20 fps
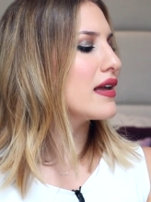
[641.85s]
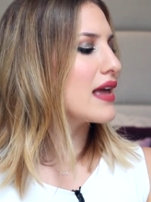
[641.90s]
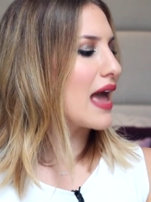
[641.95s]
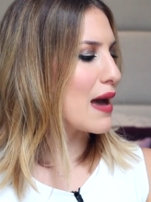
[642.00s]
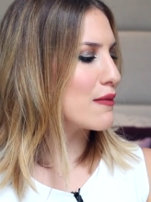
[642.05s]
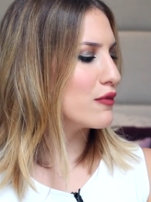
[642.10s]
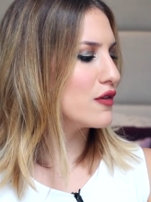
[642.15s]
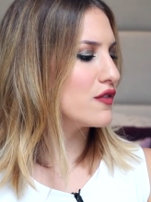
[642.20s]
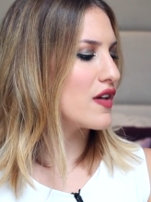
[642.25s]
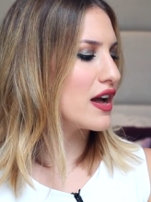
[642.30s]

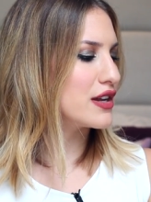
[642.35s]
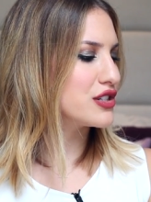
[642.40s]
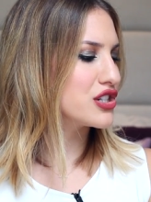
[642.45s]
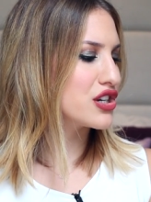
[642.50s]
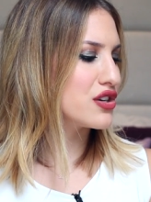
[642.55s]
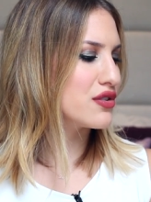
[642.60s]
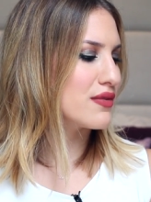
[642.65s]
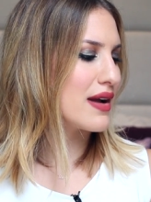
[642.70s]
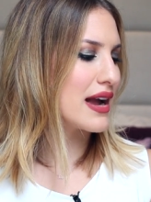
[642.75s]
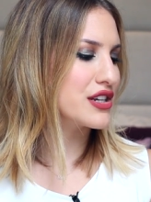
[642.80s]
Camouflage
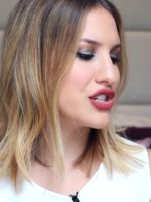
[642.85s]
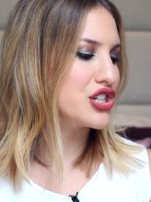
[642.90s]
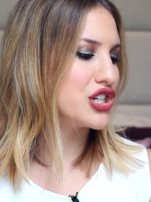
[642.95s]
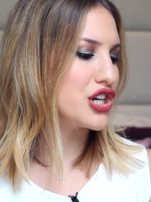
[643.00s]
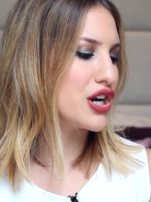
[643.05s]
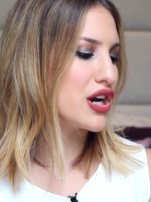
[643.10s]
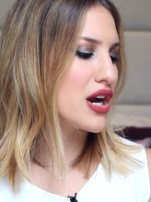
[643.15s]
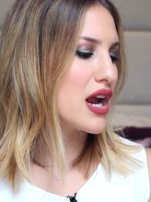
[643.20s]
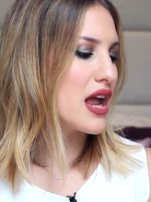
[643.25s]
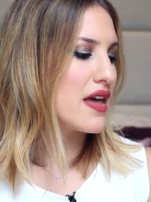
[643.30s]

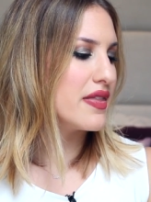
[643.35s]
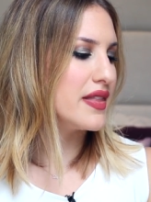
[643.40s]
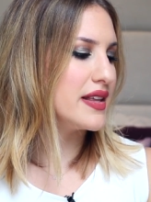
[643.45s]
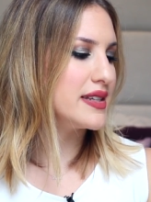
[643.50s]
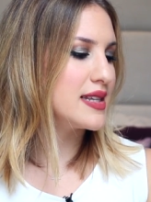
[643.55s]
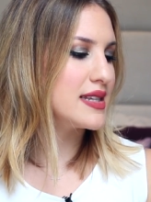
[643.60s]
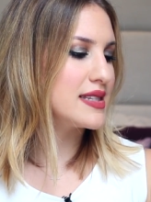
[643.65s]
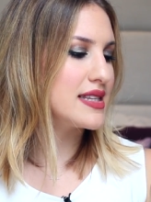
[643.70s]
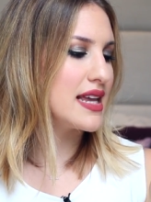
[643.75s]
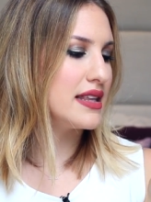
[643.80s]
Corrector.
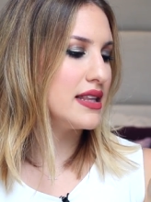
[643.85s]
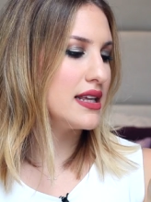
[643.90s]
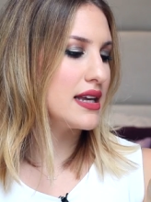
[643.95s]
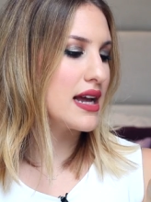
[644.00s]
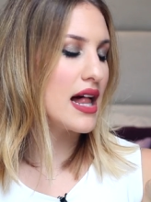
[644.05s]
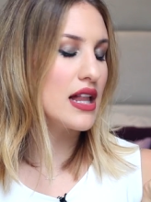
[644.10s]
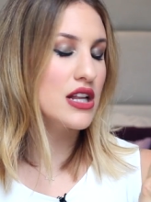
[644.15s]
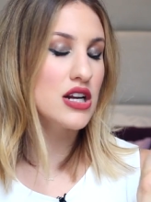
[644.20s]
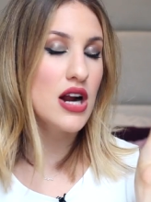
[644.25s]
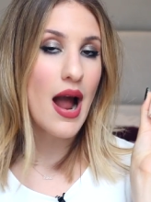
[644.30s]
This is in the
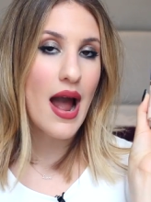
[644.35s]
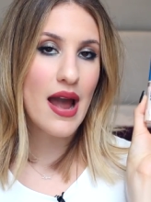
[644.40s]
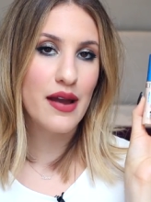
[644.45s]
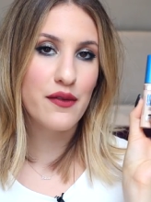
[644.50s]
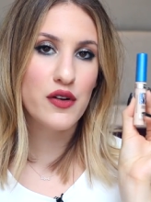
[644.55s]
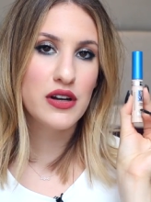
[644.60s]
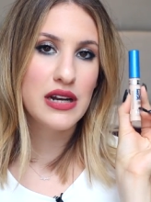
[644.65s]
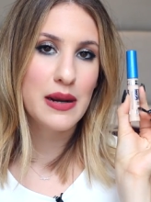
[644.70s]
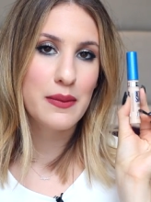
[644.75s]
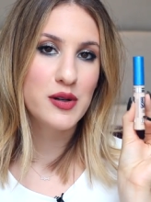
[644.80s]
color
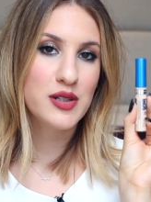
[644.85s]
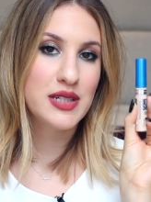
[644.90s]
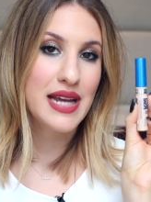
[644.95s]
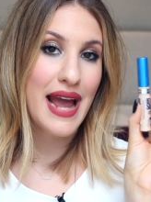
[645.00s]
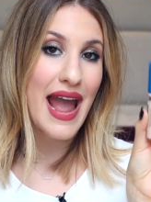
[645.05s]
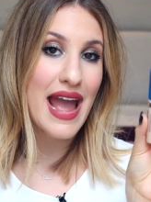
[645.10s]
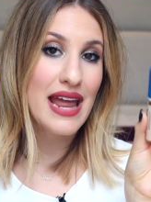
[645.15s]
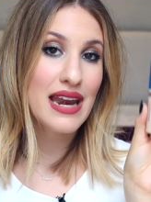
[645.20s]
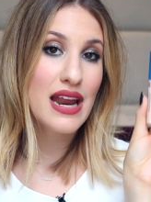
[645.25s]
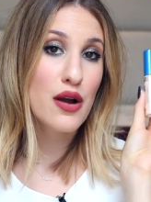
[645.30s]
Ivory number
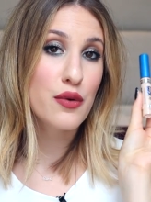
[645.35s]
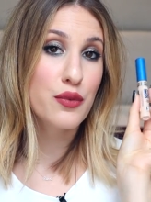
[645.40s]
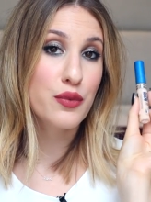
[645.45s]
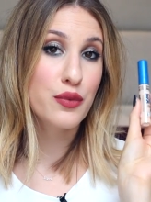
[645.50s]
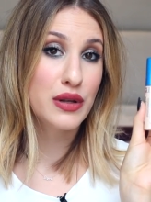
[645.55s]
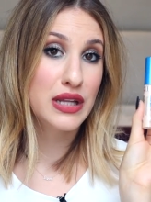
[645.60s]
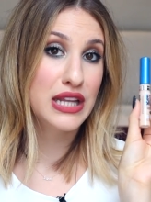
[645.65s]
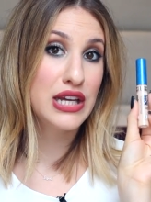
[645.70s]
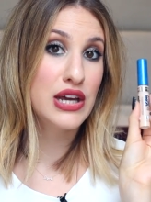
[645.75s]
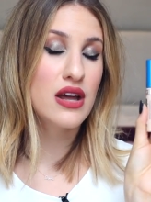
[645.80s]
10, a
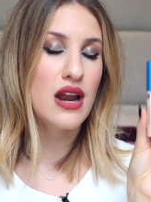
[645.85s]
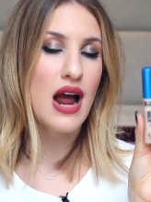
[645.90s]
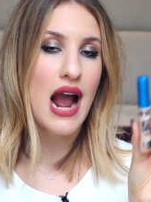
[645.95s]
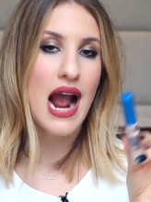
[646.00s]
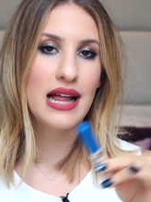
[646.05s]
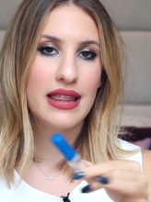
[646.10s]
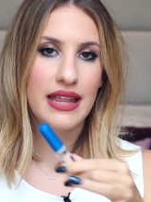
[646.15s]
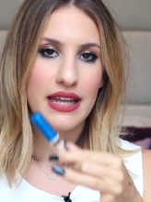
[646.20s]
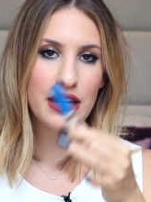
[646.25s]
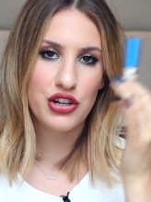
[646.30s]
really good
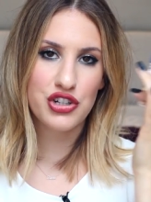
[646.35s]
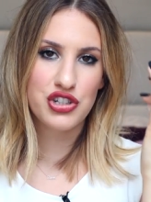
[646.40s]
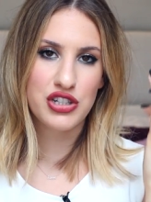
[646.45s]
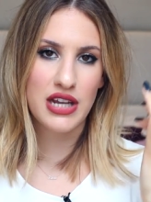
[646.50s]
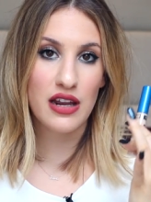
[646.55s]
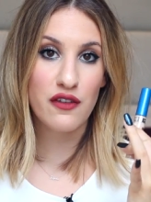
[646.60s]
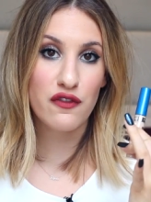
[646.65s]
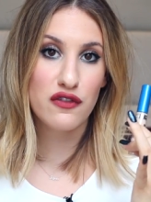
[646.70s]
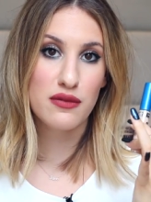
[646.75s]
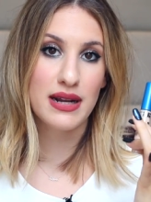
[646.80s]
highlighting
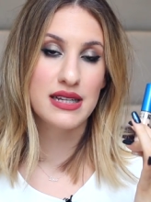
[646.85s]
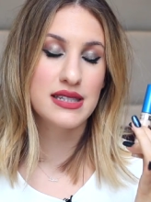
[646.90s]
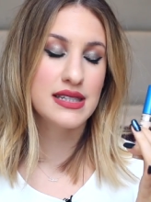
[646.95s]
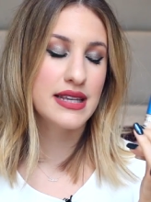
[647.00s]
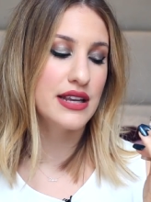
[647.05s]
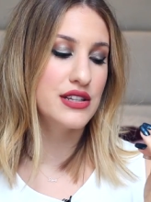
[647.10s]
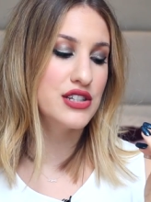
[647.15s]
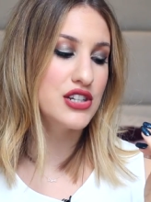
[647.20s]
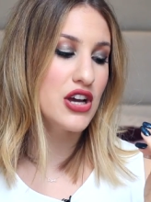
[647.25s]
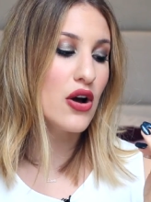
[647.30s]
shade for my
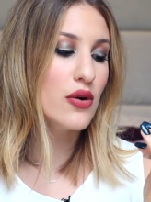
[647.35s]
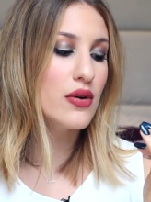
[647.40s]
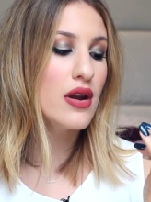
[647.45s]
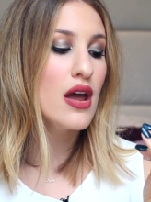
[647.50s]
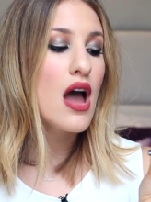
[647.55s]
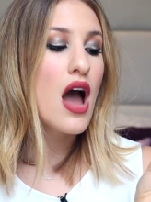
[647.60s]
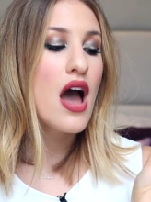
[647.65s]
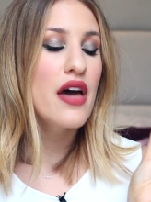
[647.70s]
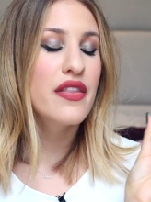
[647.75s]
skin tone.